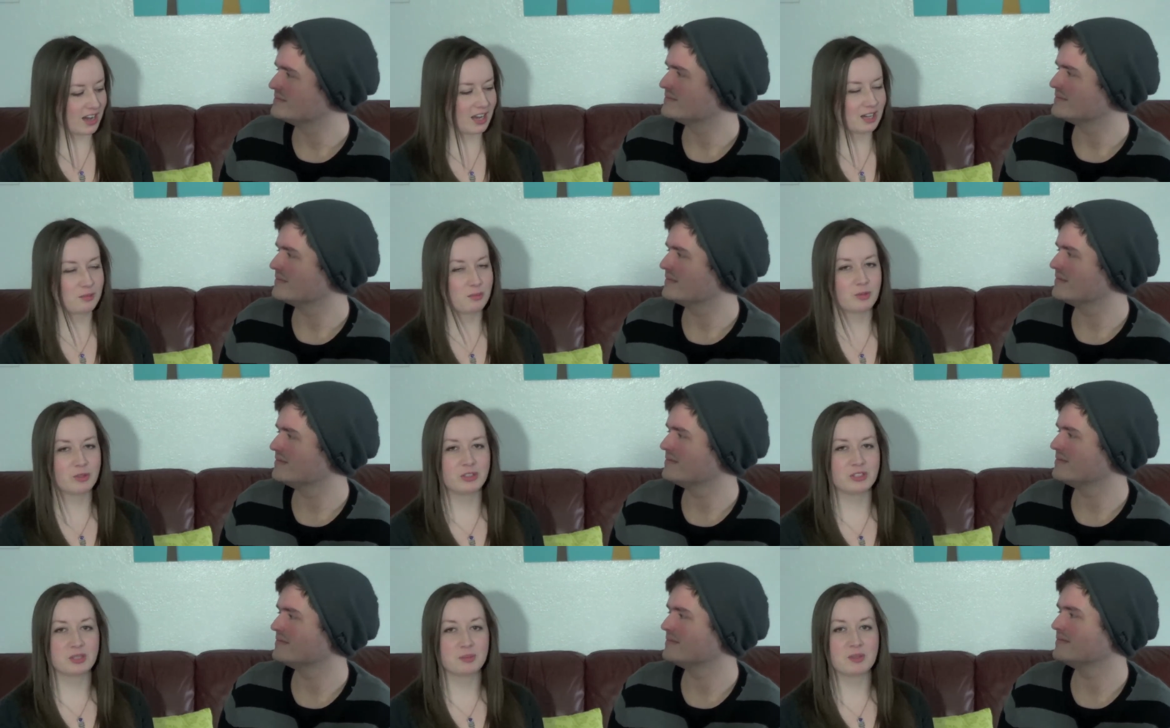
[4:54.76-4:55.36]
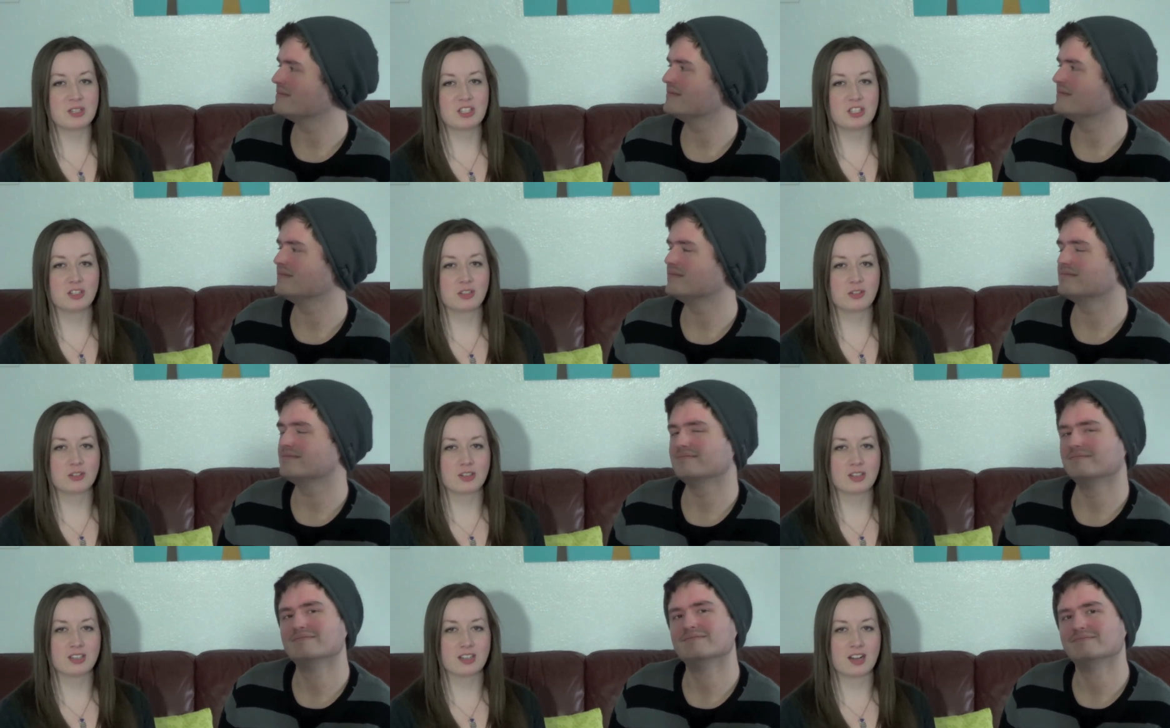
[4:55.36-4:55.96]
Speaker 1: animals to be
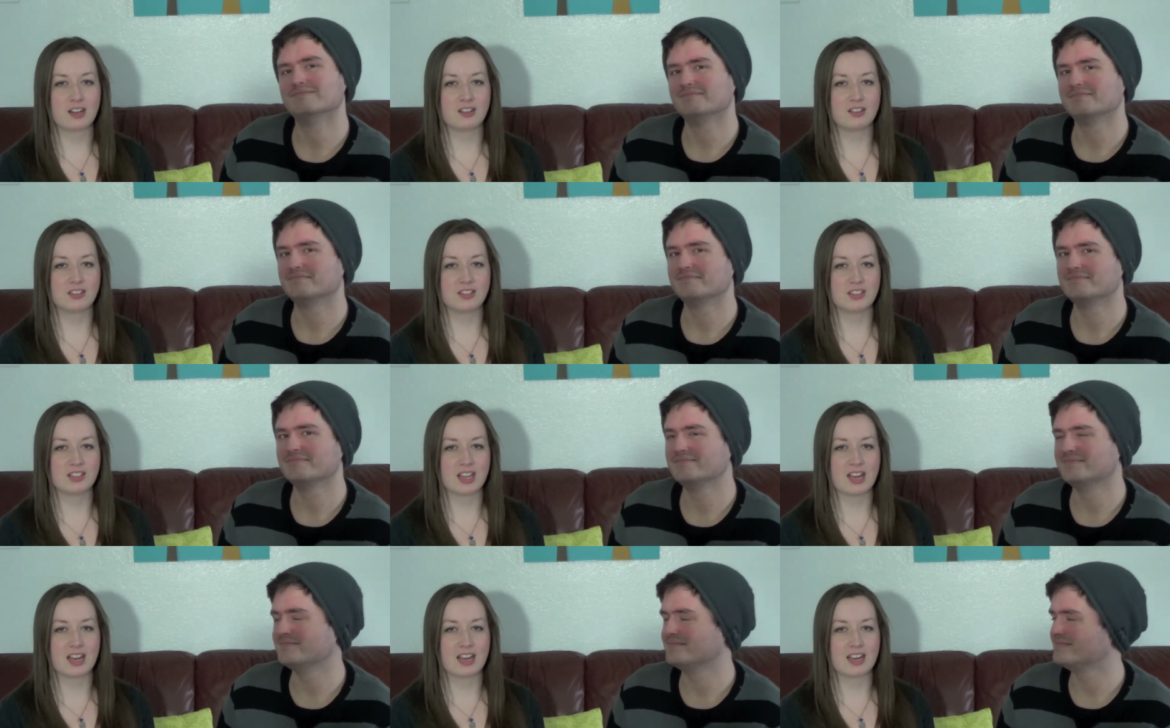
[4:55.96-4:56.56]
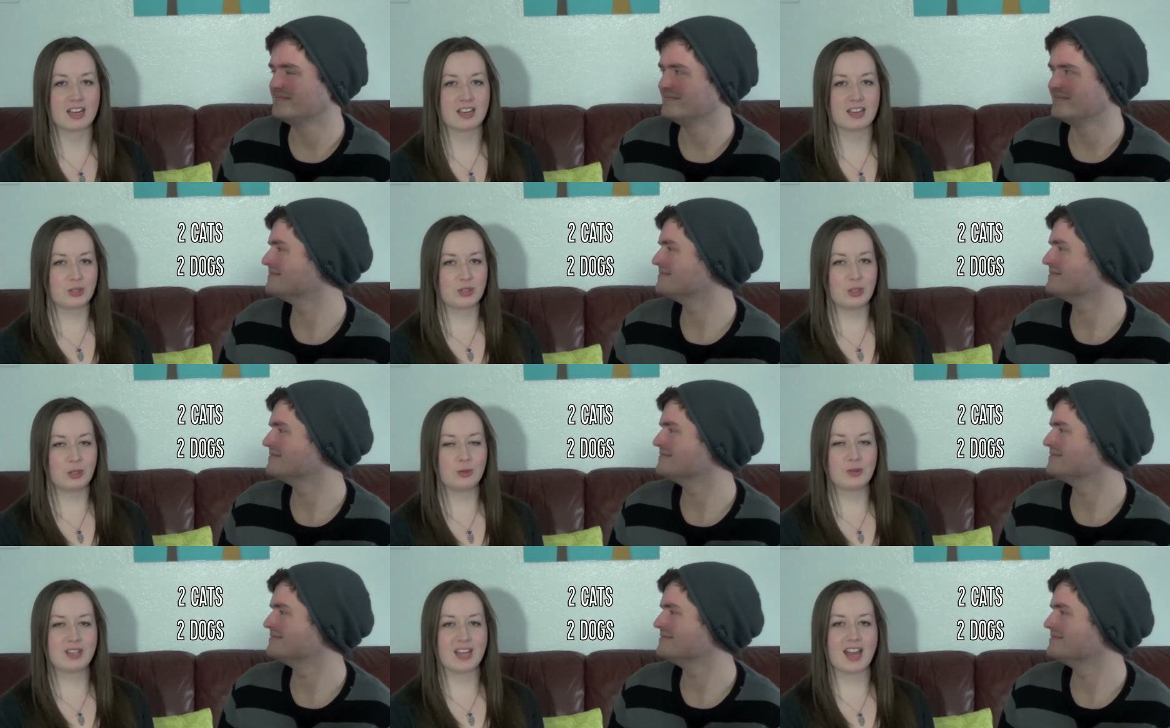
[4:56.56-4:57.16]
children, I'll say
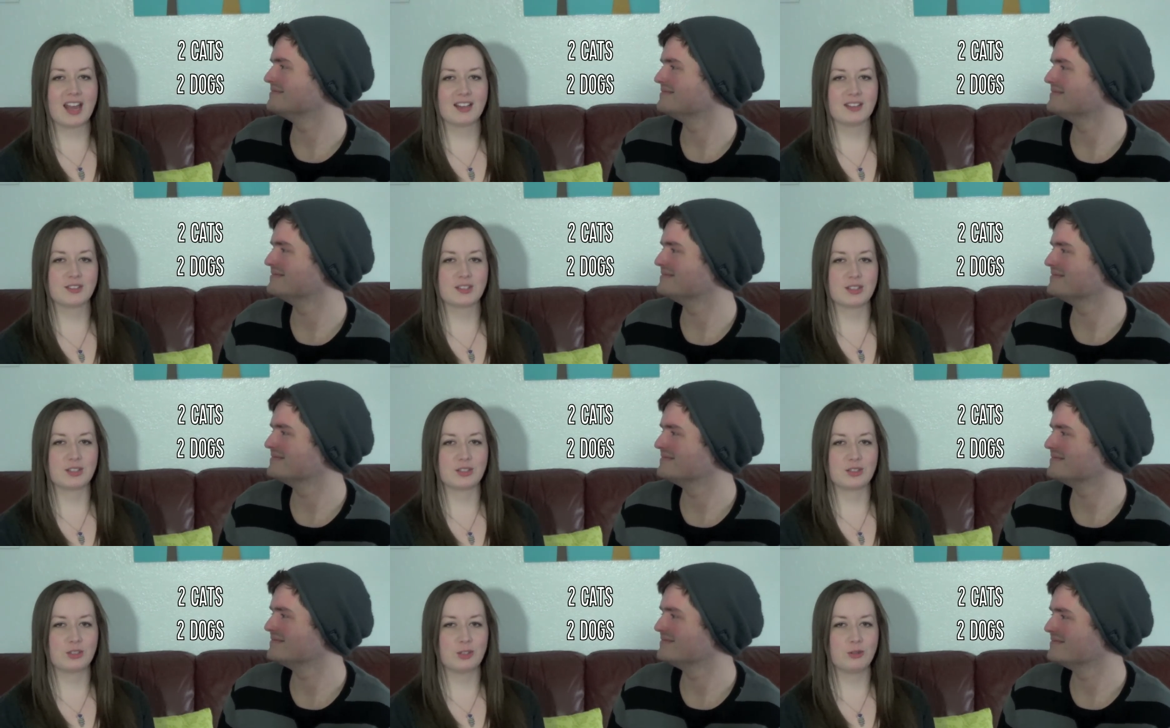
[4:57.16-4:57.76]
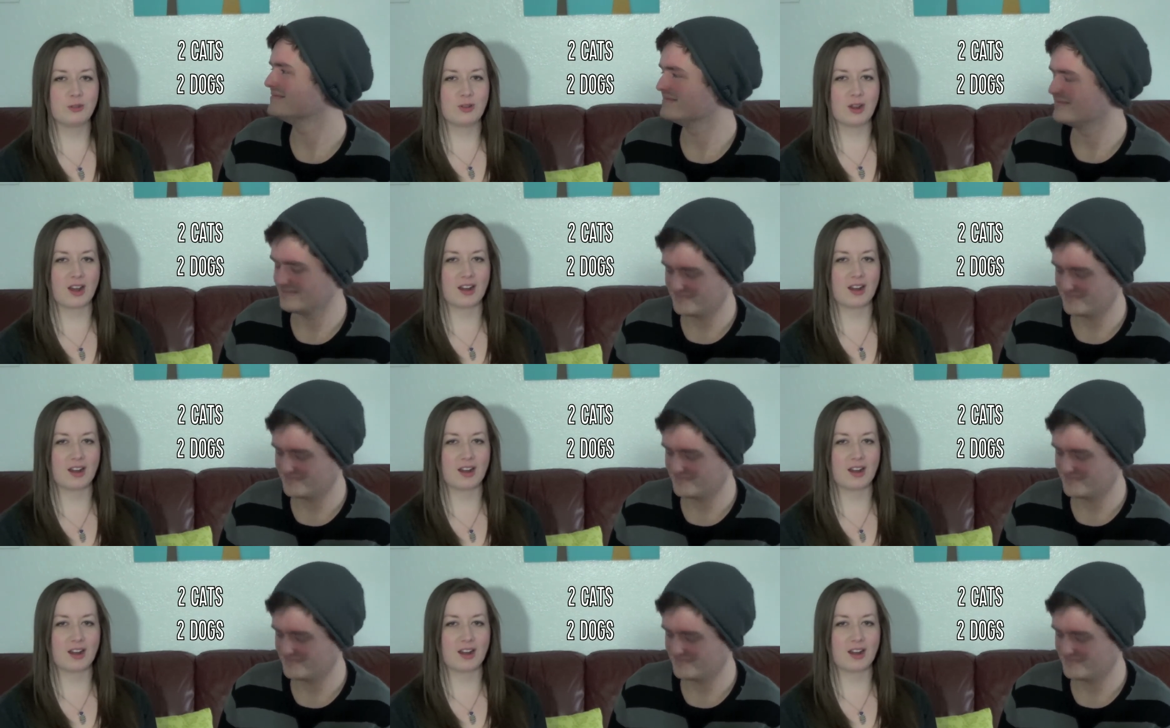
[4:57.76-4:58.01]
two cats and two